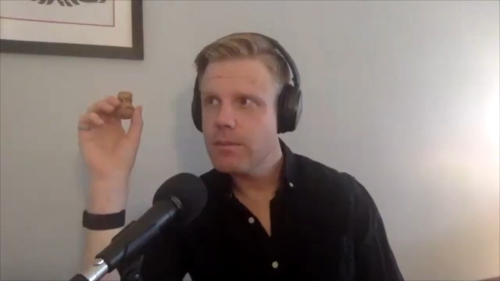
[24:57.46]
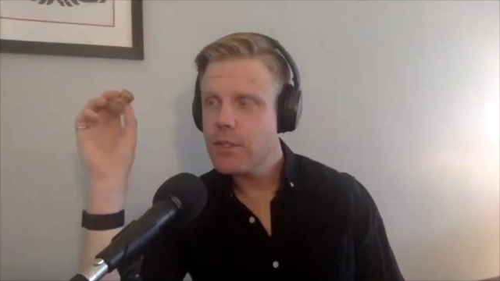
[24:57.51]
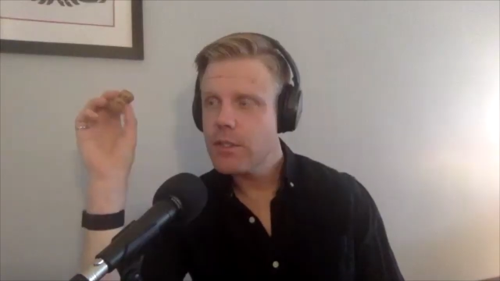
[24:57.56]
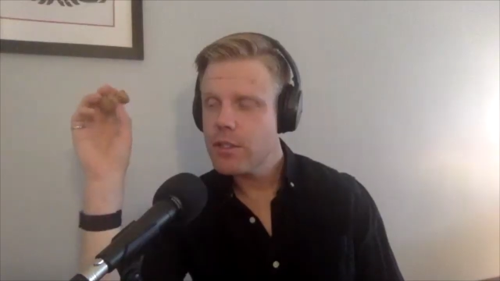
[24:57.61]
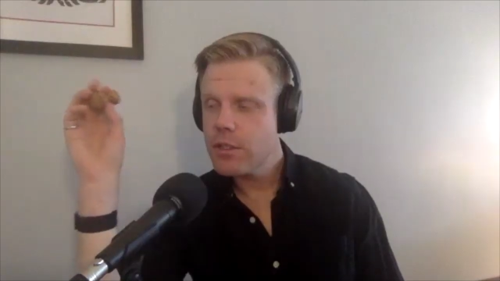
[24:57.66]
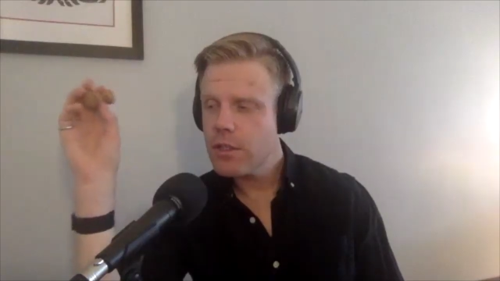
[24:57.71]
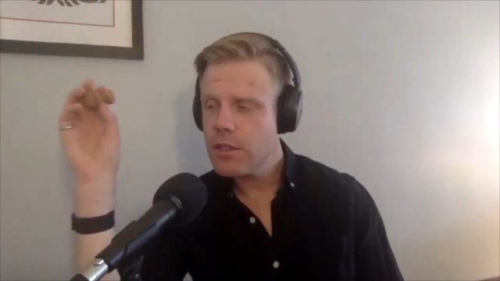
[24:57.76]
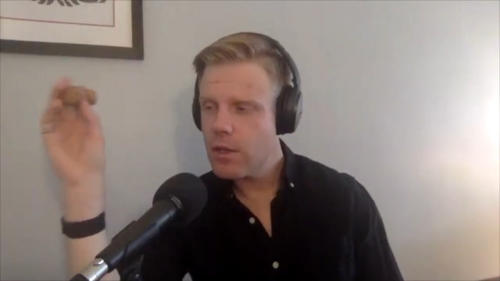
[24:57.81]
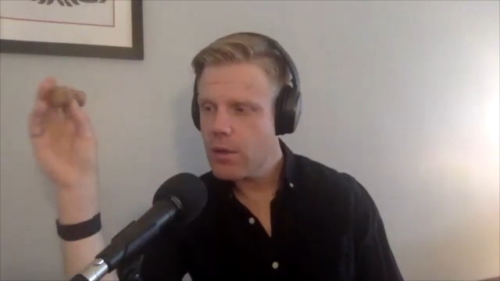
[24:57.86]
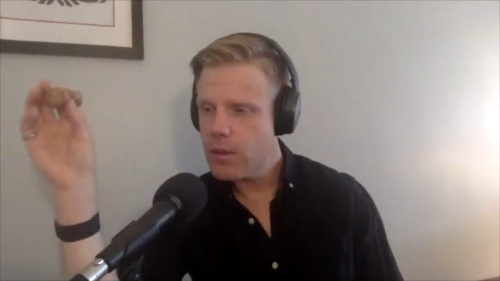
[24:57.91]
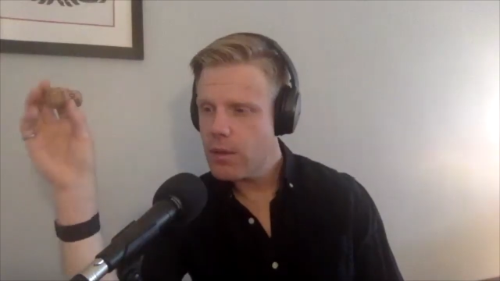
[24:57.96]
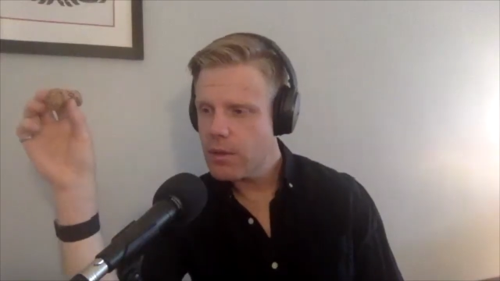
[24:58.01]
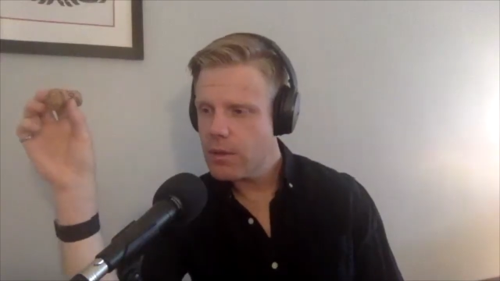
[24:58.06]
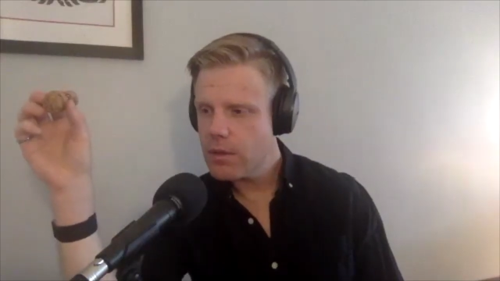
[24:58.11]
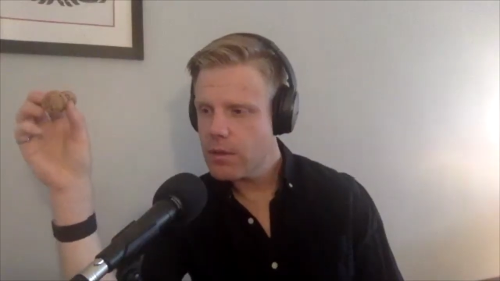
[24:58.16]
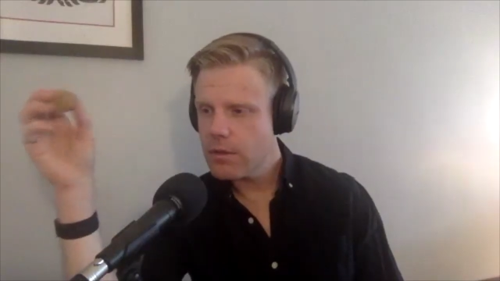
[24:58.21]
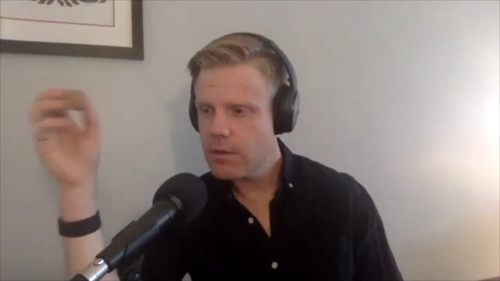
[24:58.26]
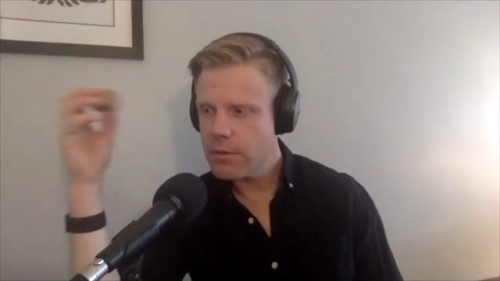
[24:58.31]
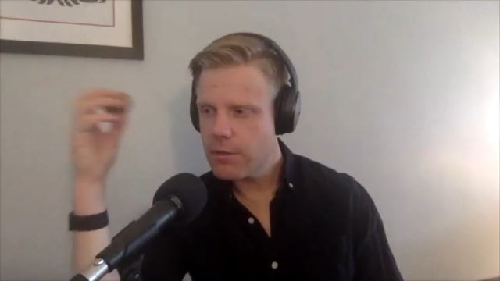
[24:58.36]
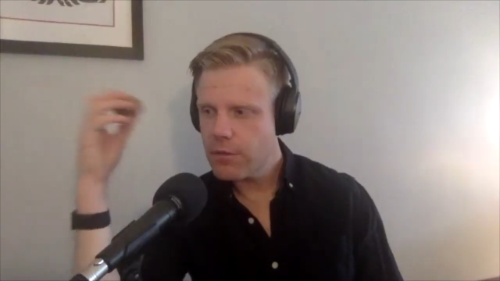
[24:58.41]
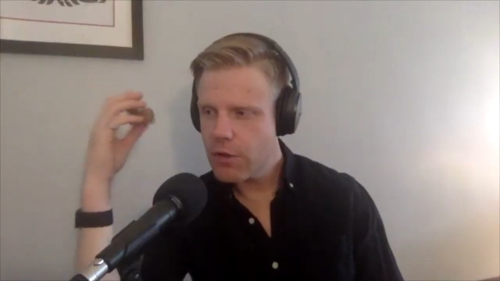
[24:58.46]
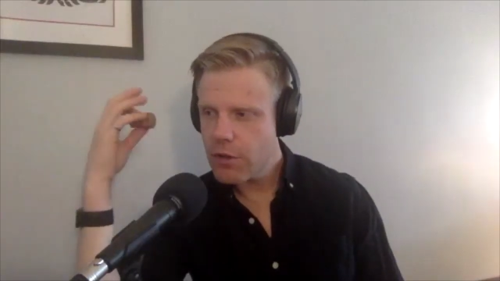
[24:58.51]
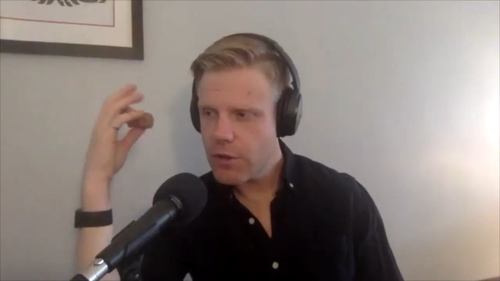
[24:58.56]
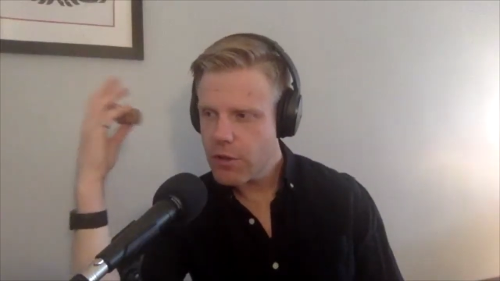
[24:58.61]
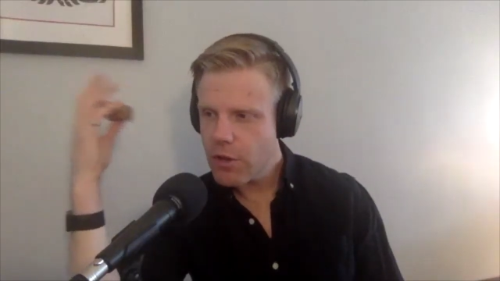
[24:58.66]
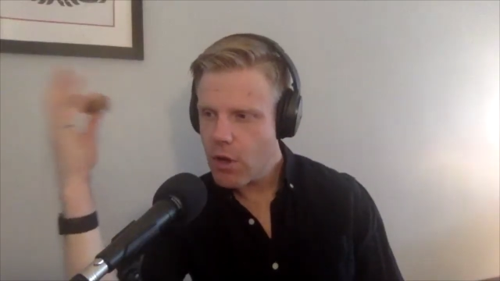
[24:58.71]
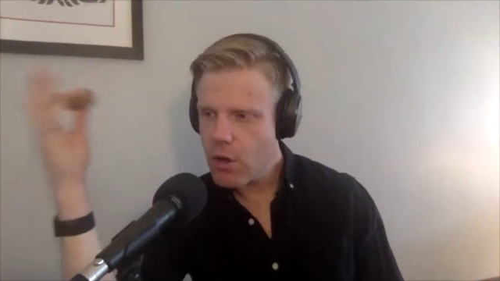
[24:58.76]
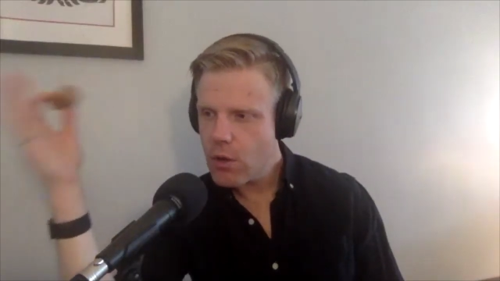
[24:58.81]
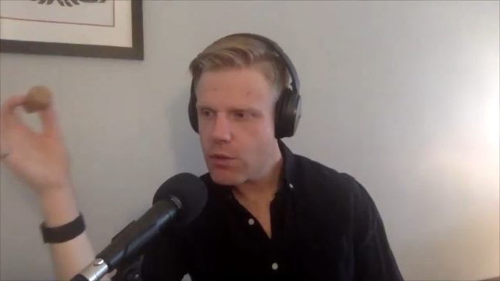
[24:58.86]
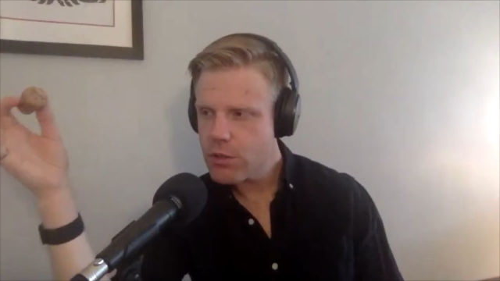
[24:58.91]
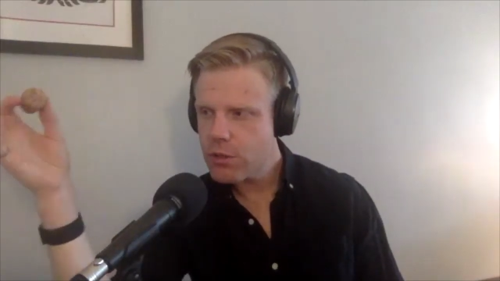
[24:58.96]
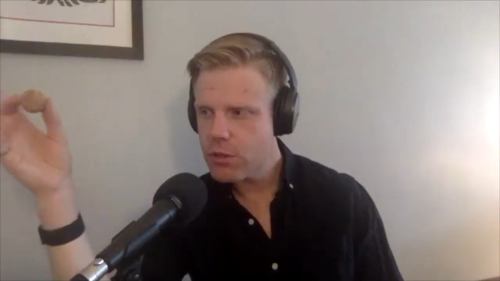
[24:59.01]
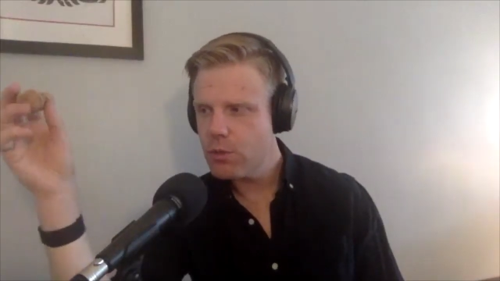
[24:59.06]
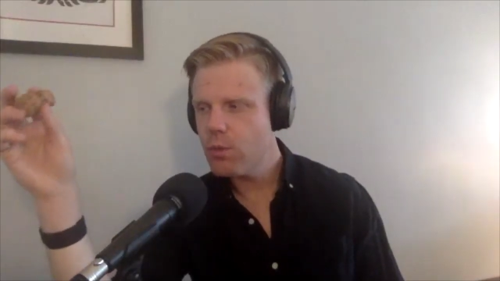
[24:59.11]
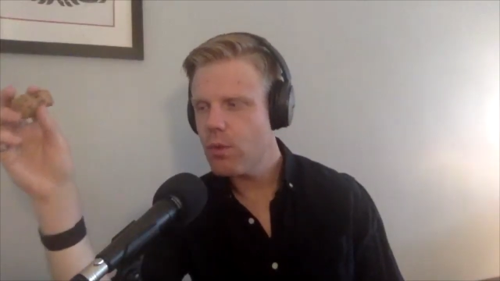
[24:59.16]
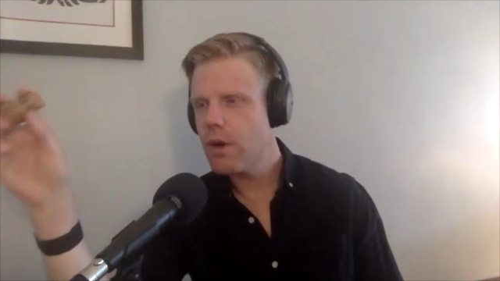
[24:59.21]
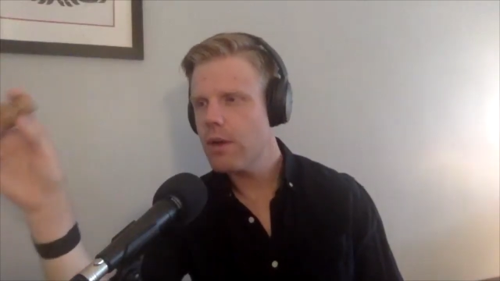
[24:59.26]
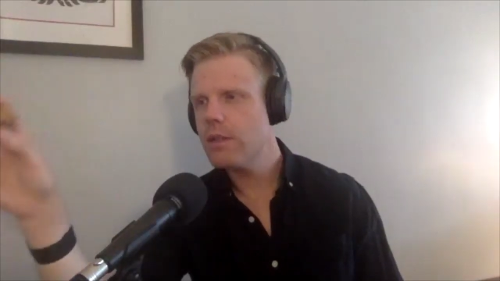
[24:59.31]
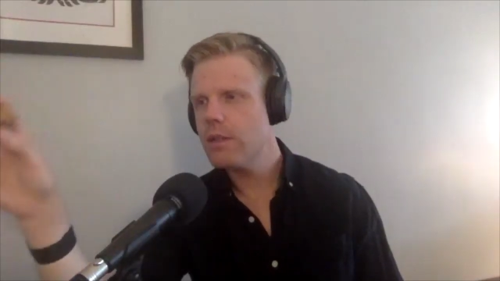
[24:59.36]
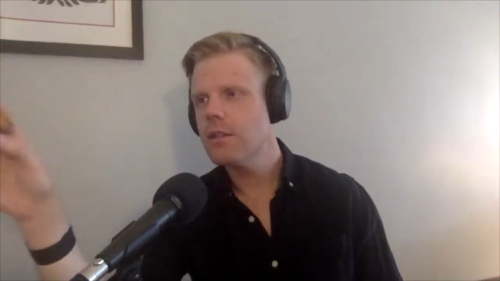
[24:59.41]
So, for those who
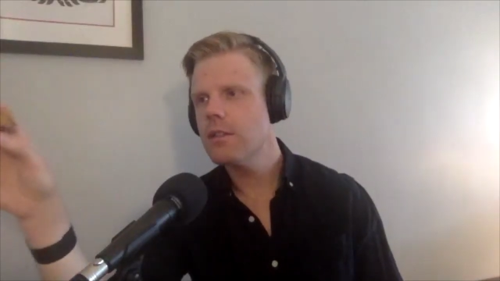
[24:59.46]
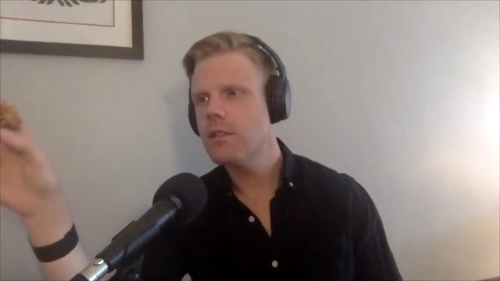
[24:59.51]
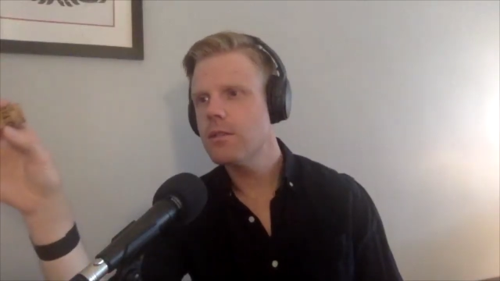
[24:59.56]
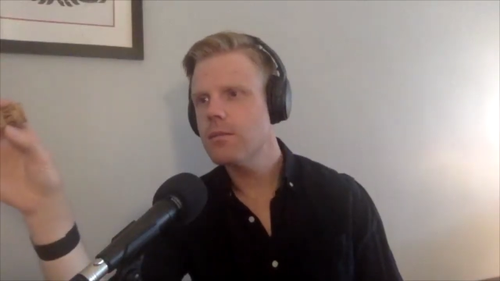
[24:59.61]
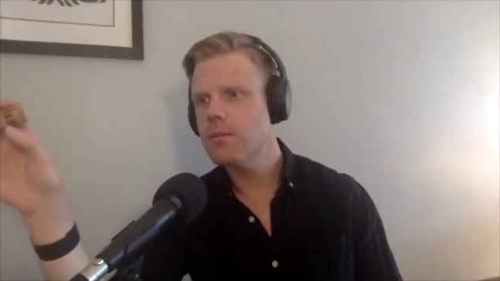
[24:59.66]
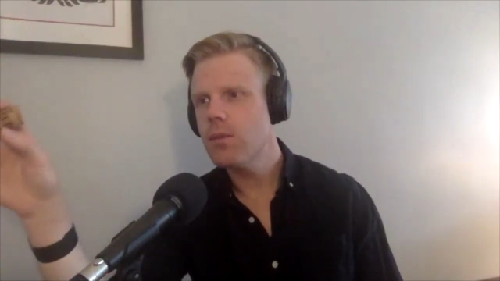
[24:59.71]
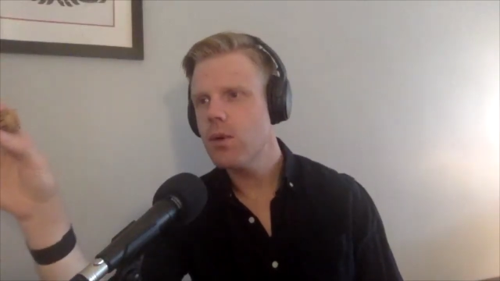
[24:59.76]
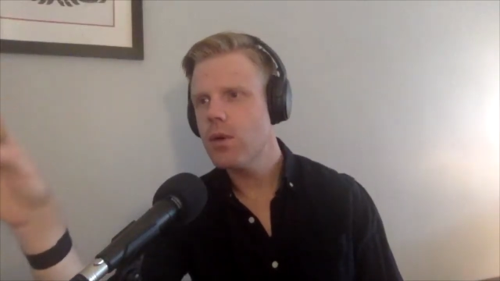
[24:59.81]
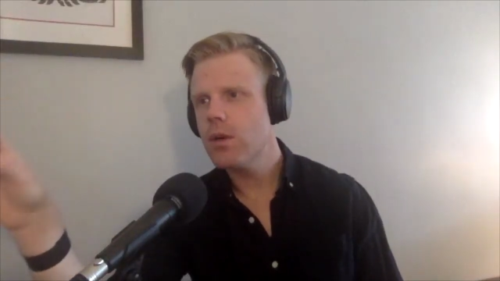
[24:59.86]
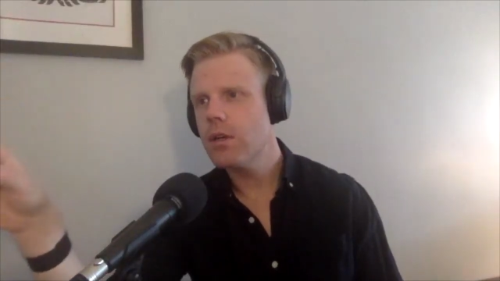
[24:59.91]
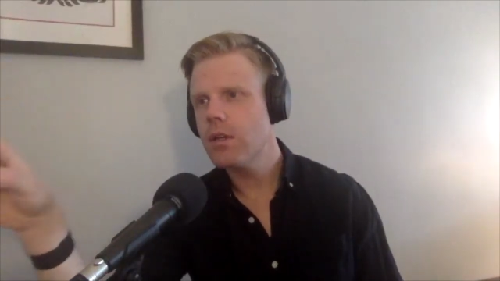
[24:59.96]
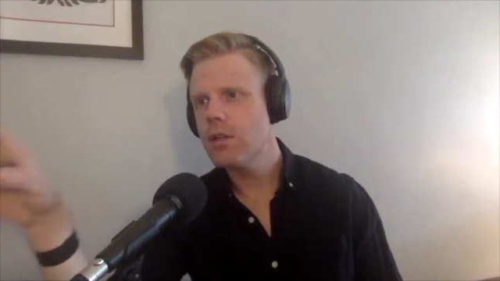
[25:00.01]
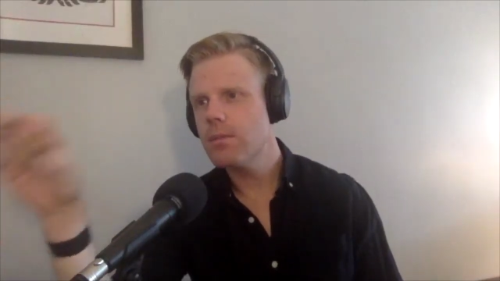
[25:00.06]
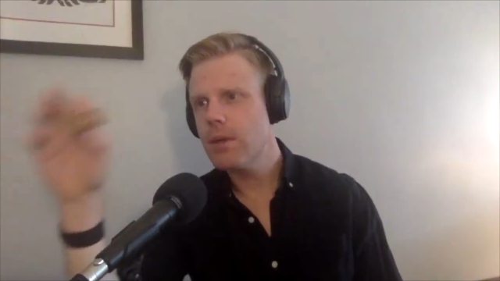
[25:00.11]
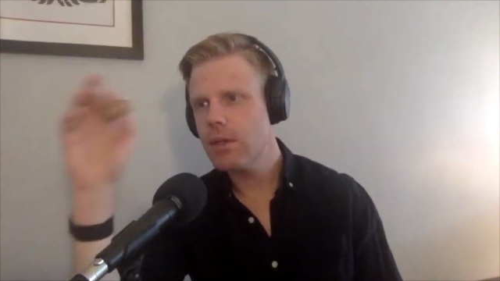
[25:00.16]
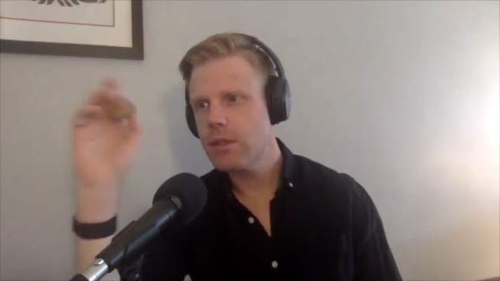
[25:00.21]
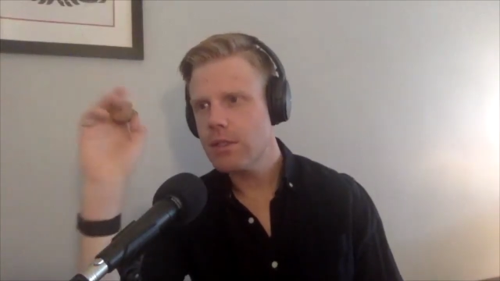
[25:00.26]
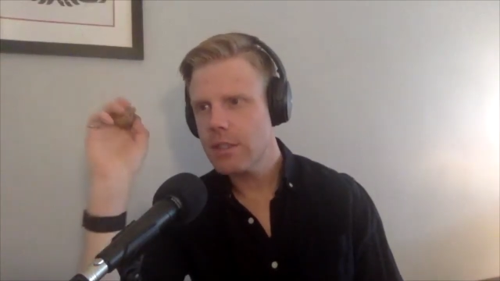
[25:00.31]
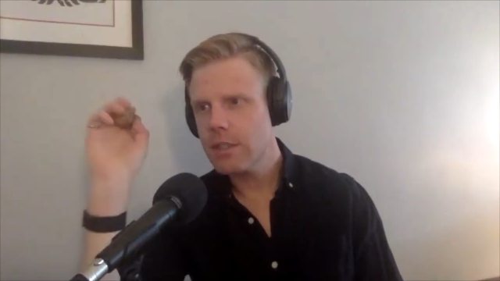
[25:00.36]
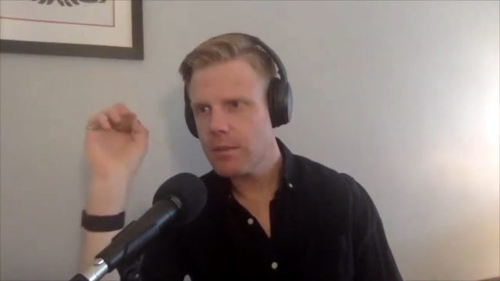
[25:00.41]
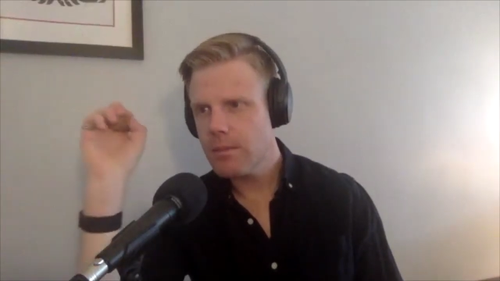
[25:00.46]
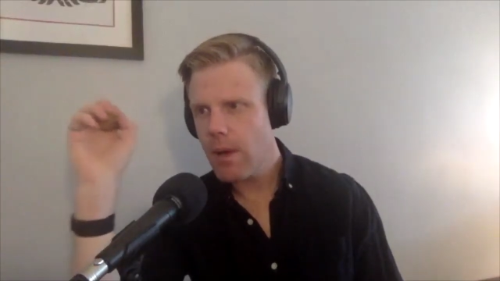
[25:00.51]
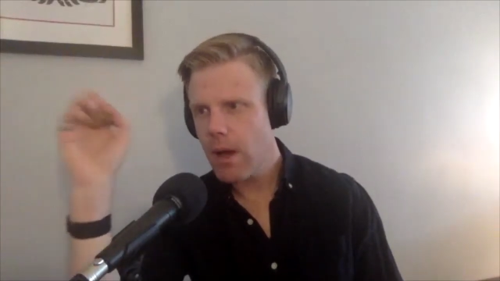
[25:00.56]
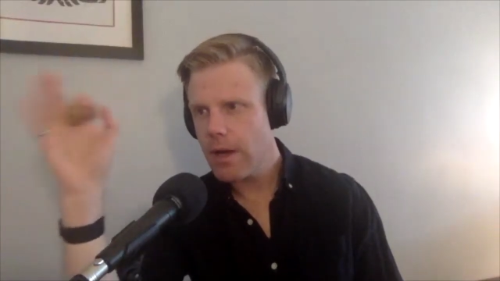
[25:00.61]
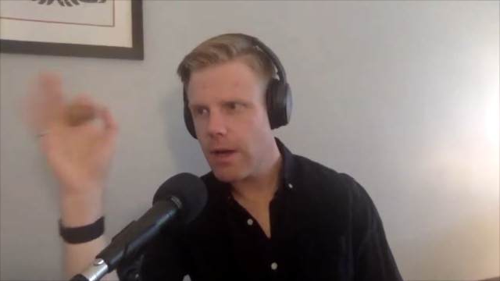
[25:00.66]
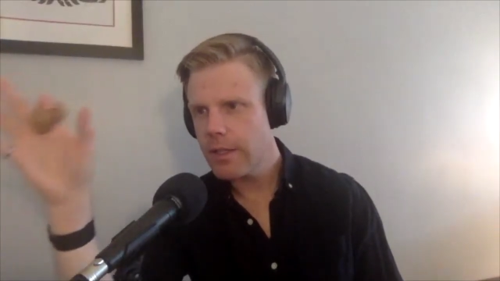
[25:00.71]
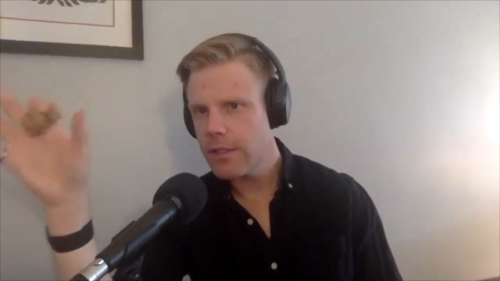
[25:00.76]
want to learn more about the Commodity